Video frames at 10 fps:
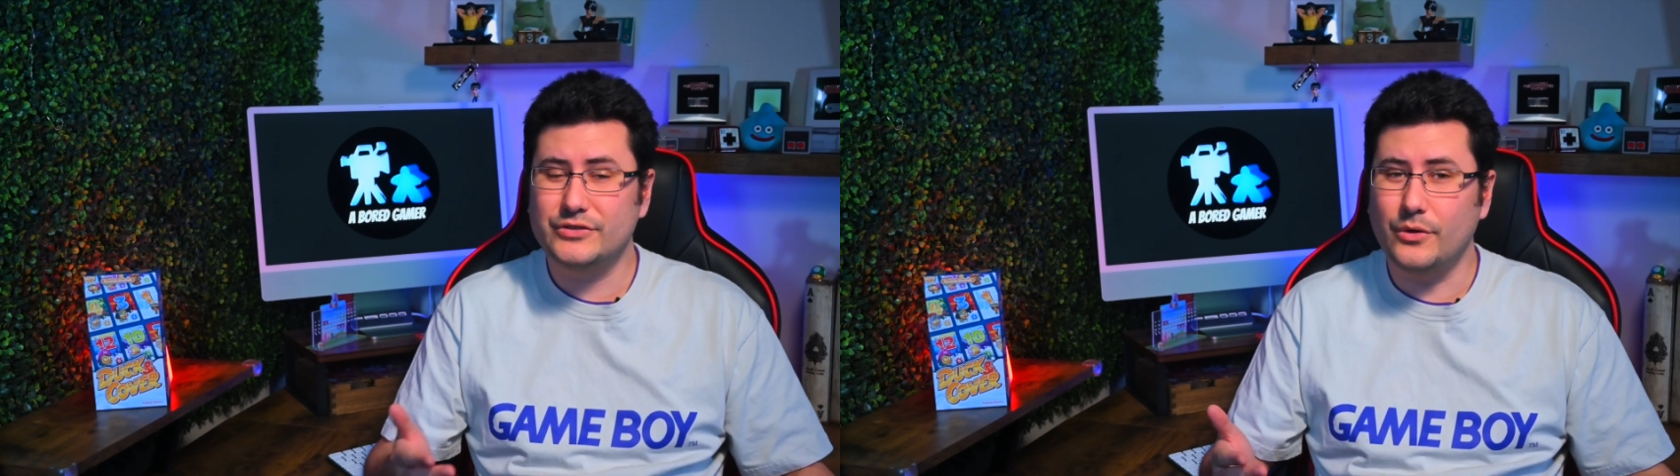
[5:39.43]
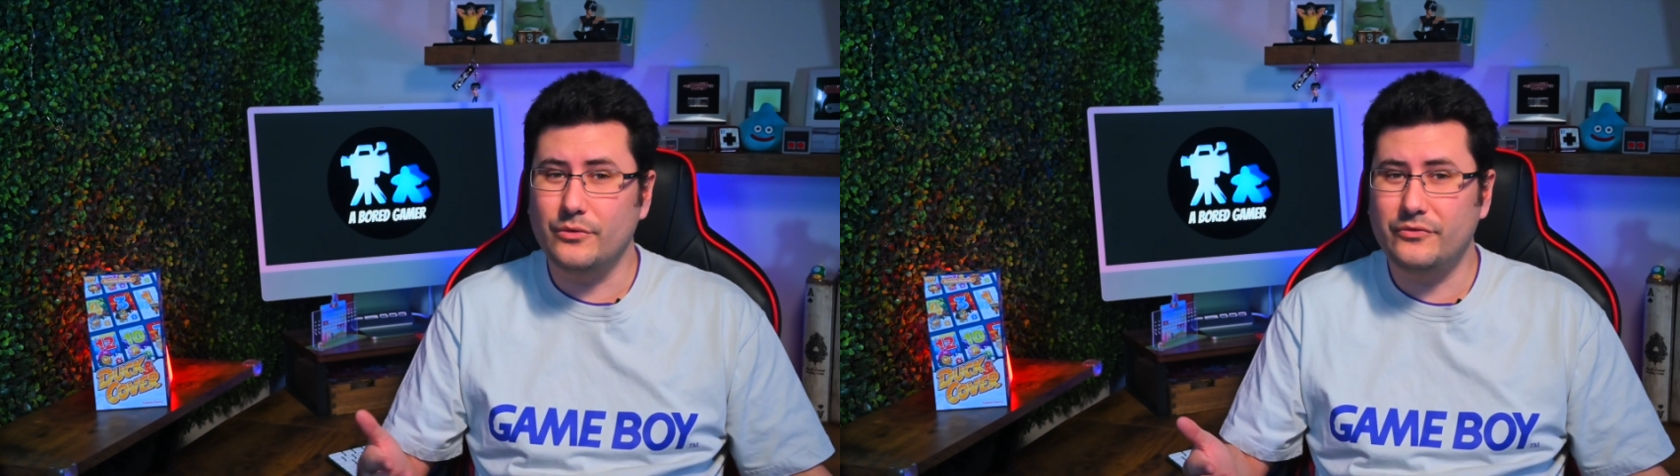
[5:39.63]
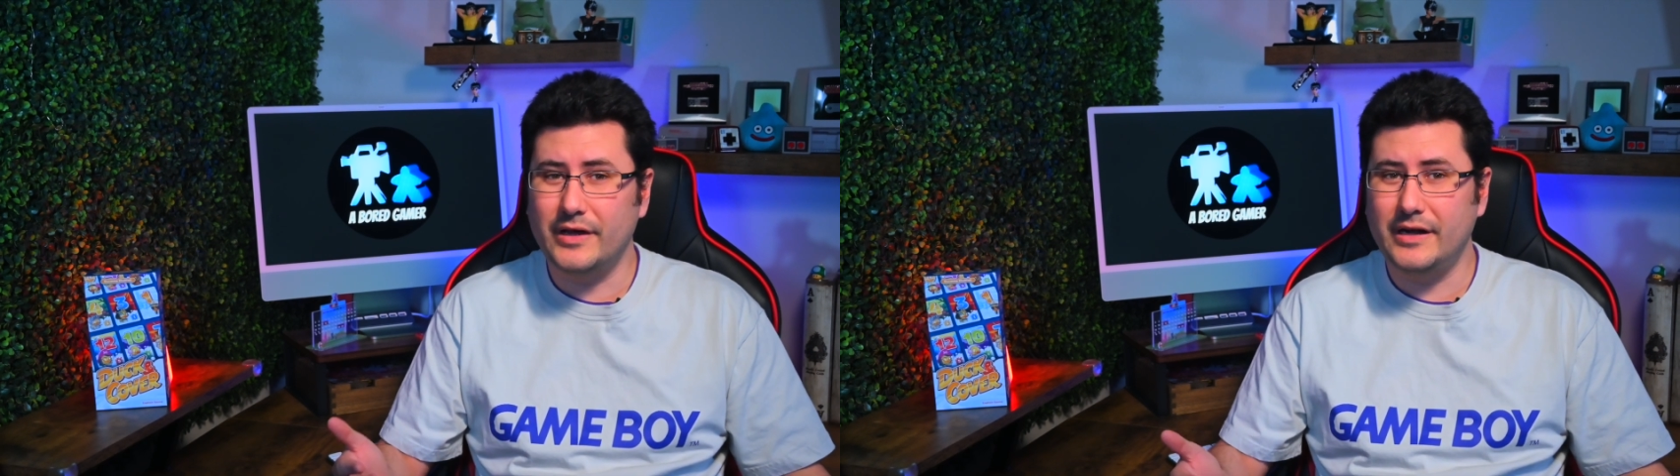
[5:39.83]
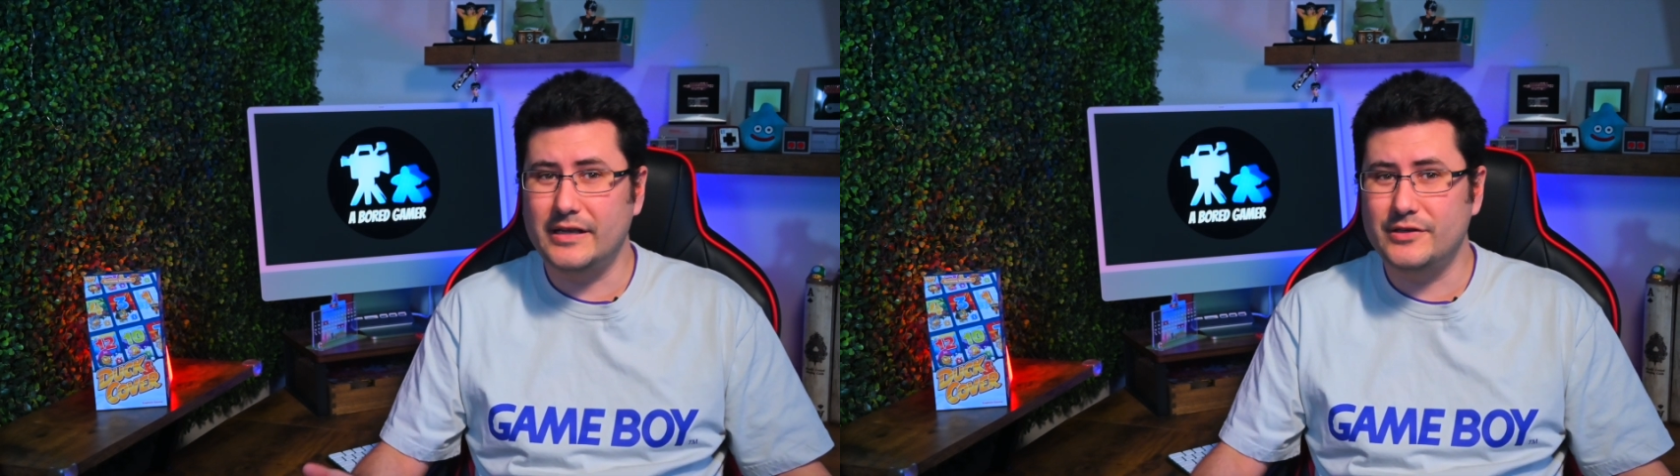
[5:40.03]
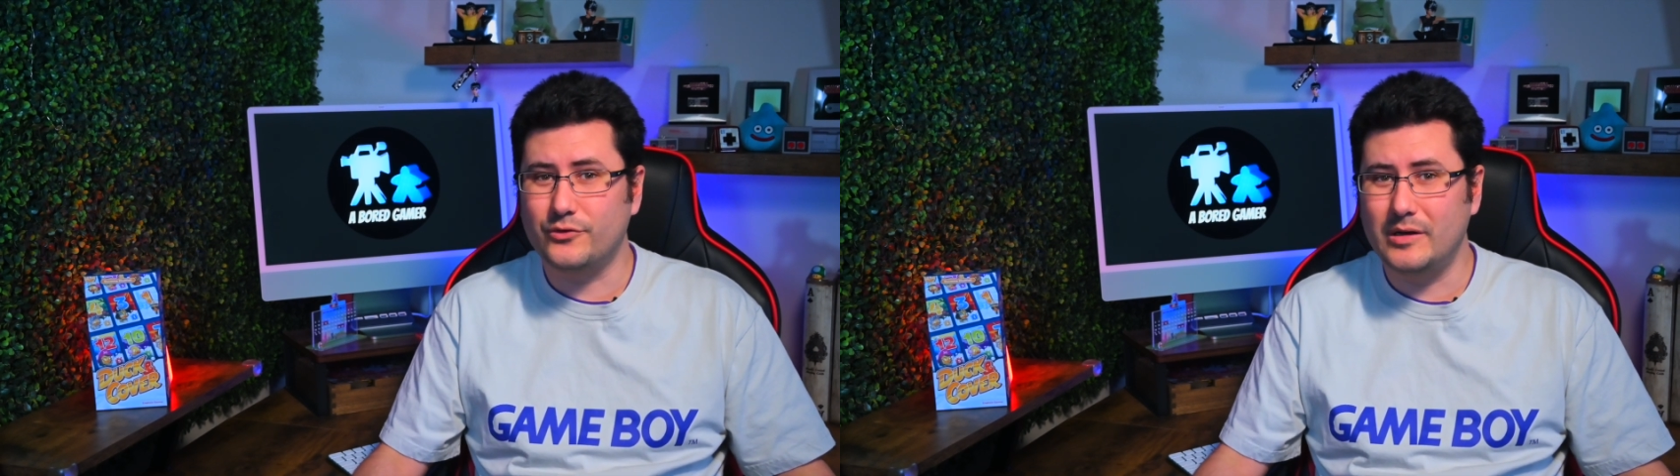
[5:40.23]
so fun and
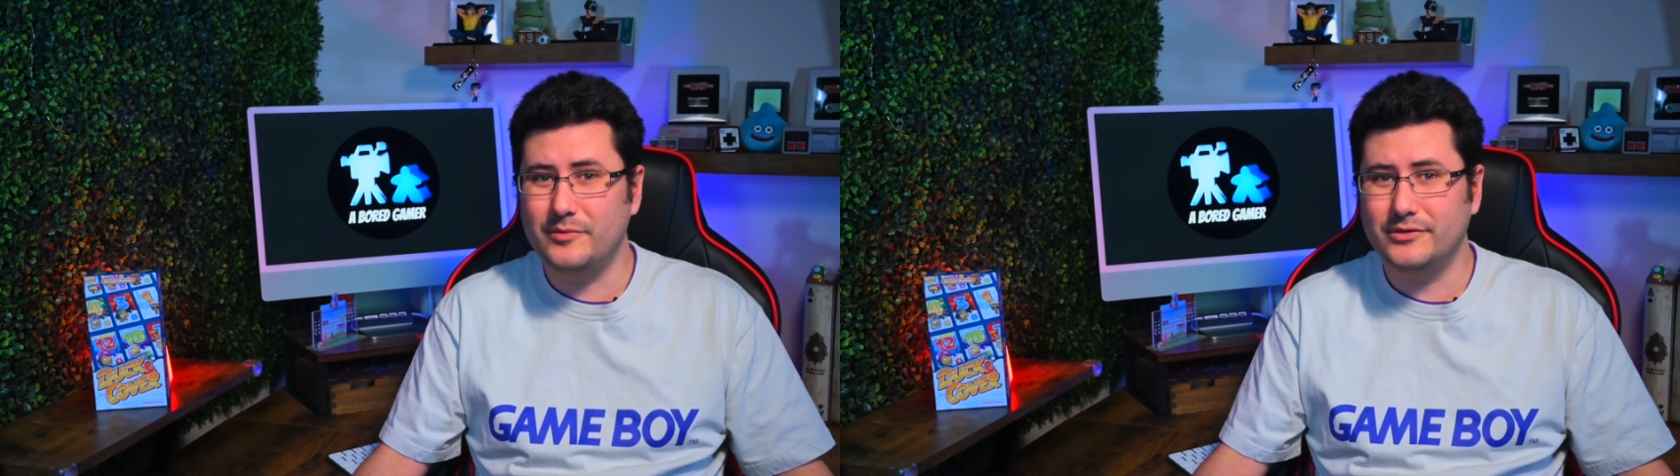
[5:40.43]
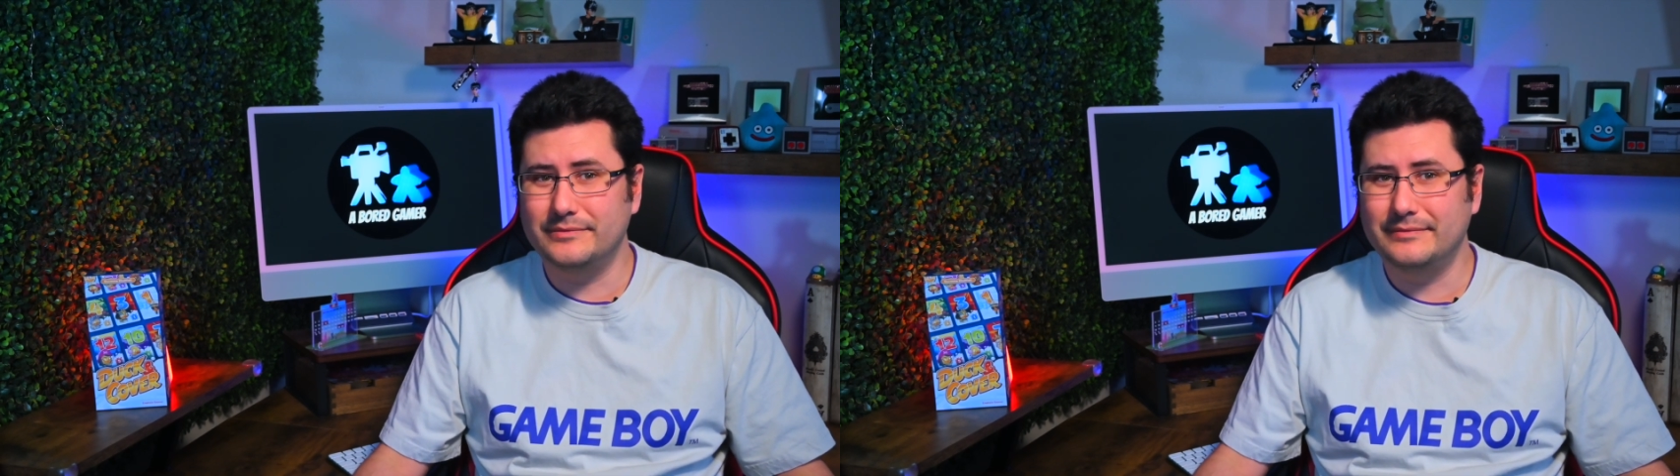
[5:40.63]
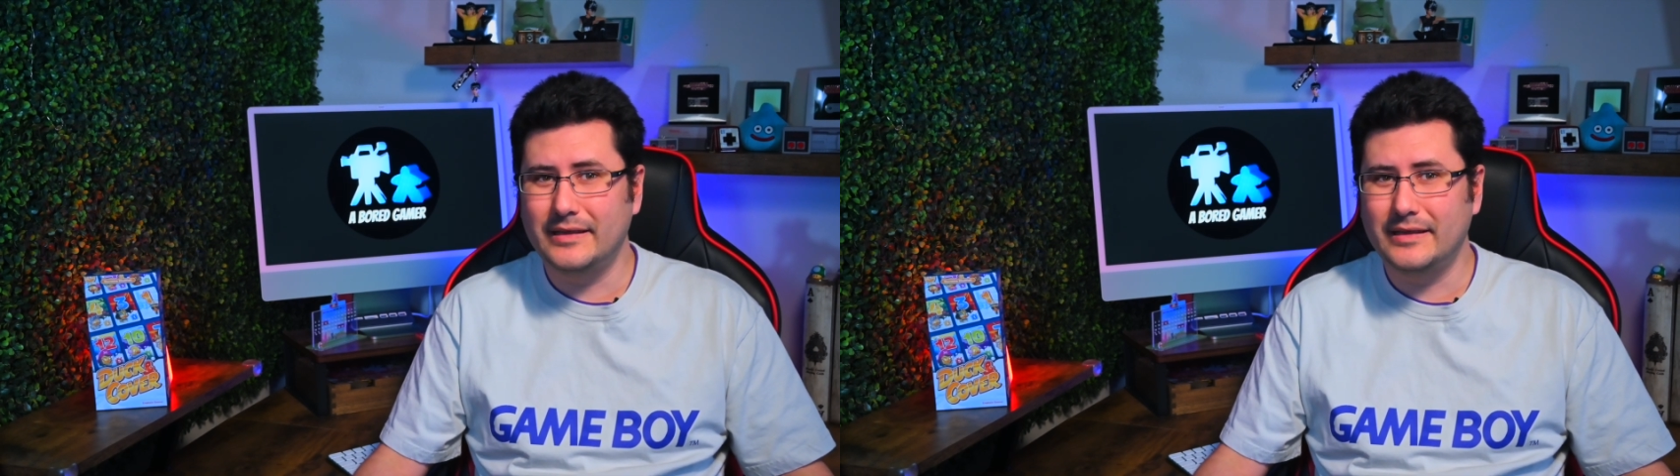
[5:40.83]
enjoyable,